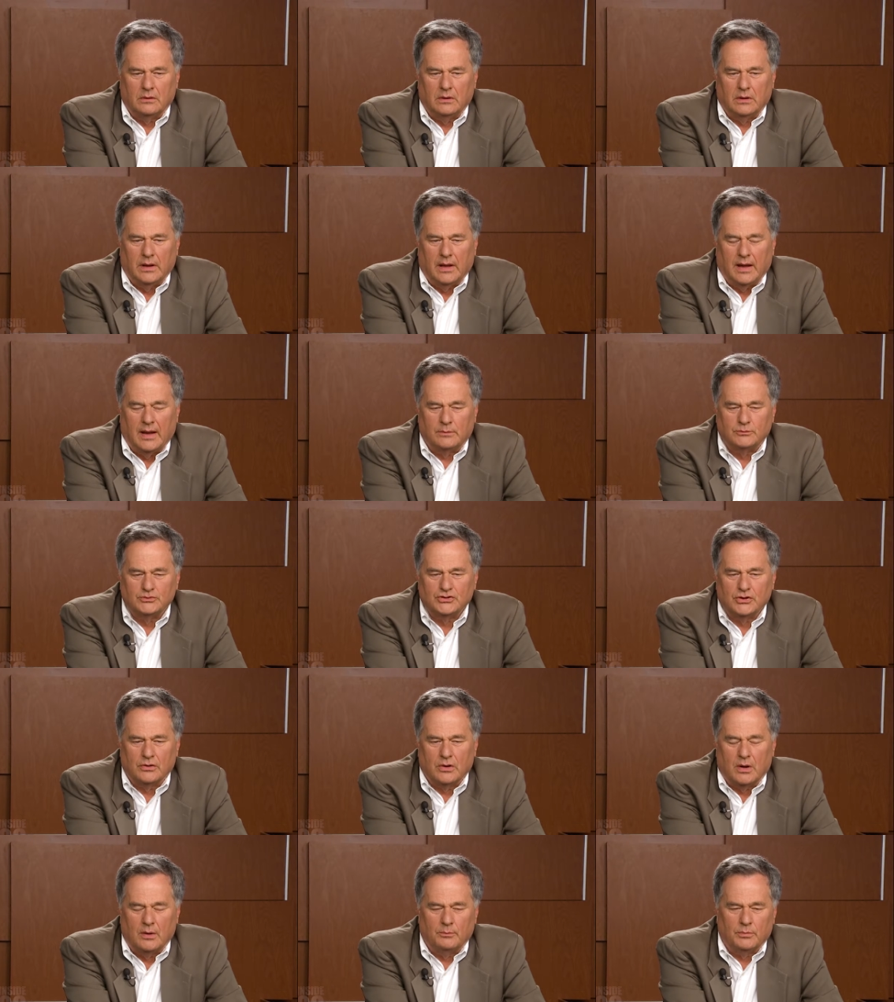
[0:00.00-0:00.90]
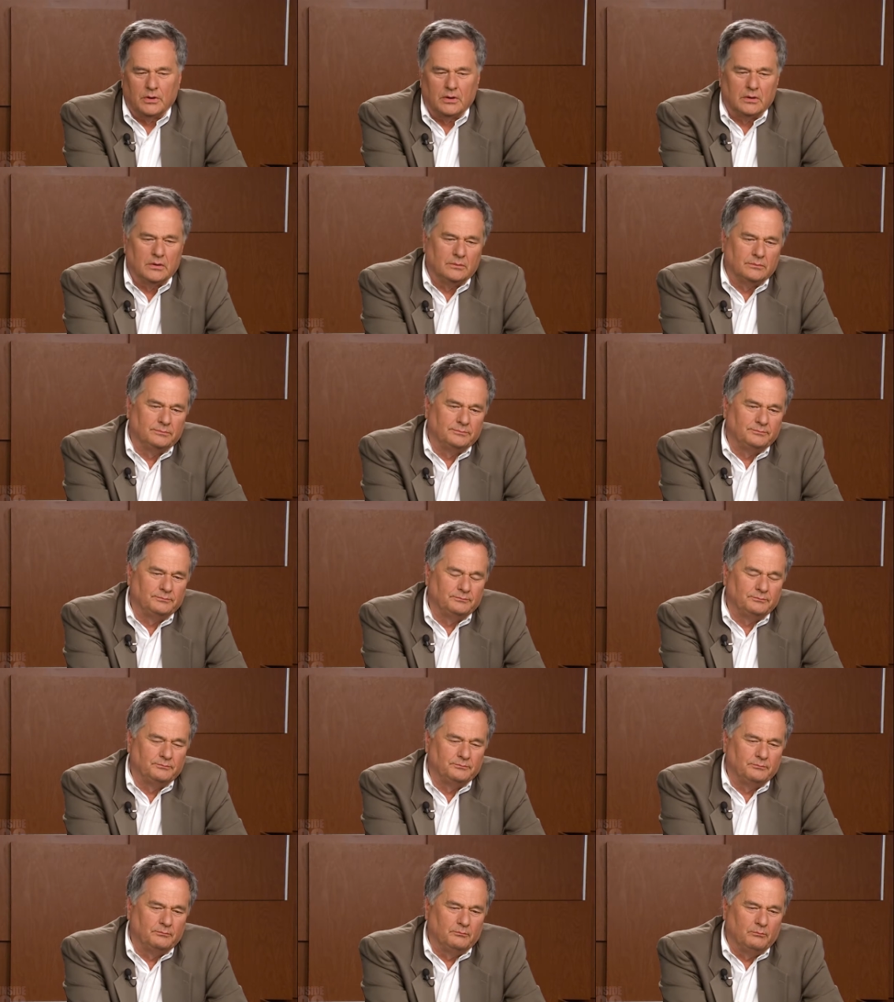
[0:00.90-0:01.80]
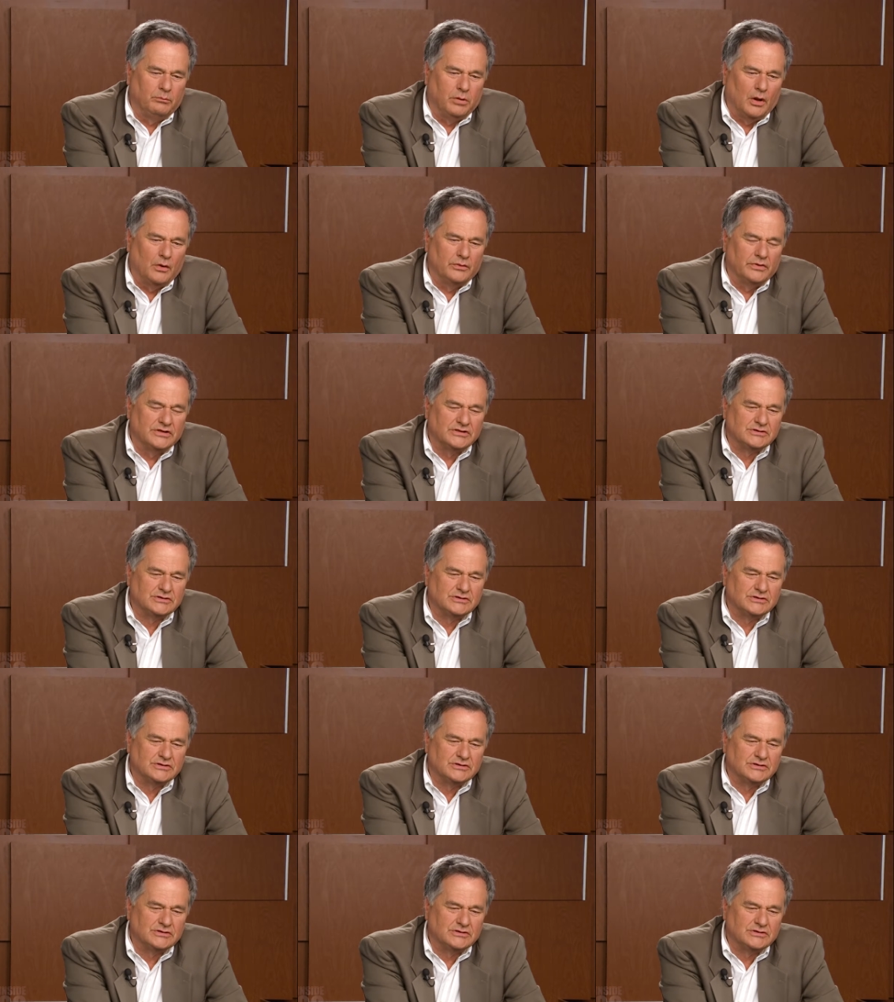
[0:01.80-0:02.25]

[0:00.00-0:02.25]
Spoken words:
Gonna, yeah, I'm sure I'm going to blow this.